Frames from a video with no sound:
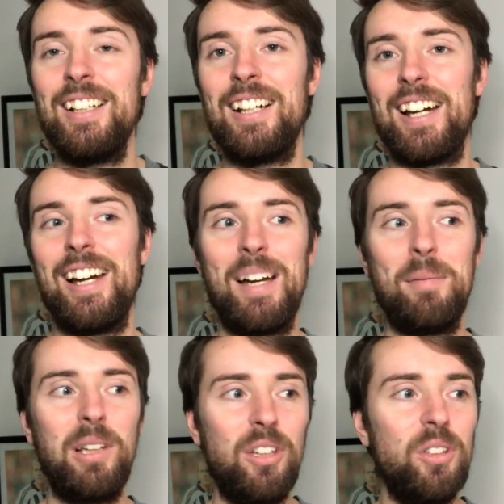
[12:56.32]

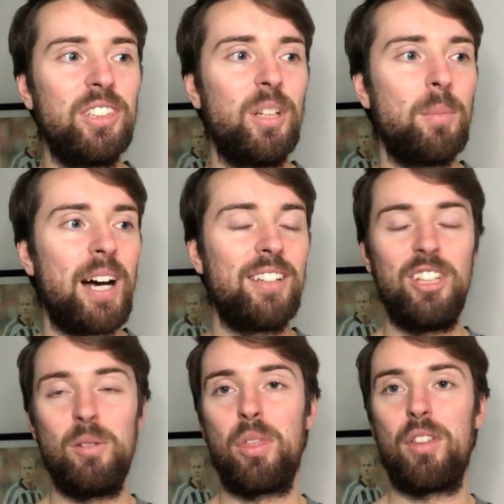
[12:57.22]
losing to Man
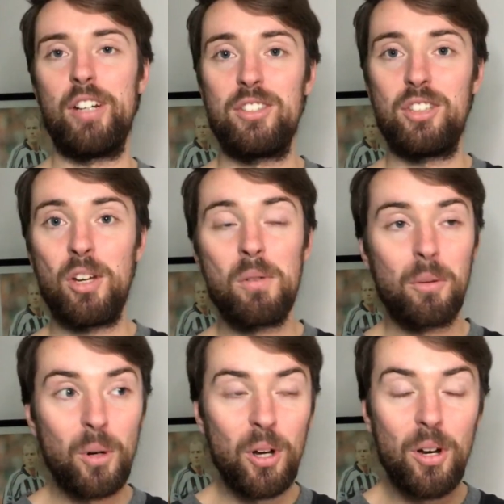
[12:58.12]
U 3-2. They
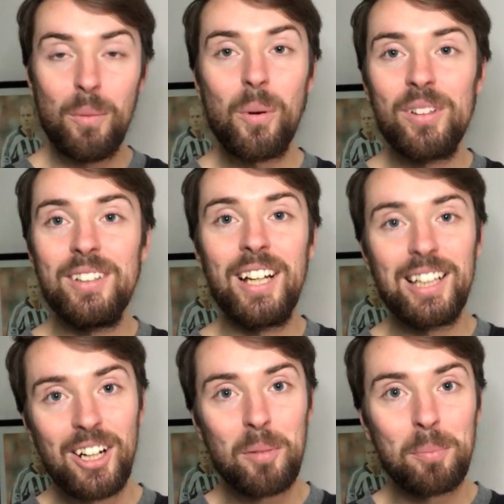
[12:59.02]
were
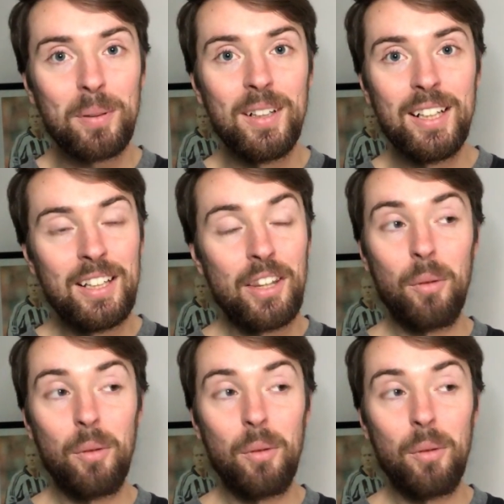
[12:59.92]
1-0 up. They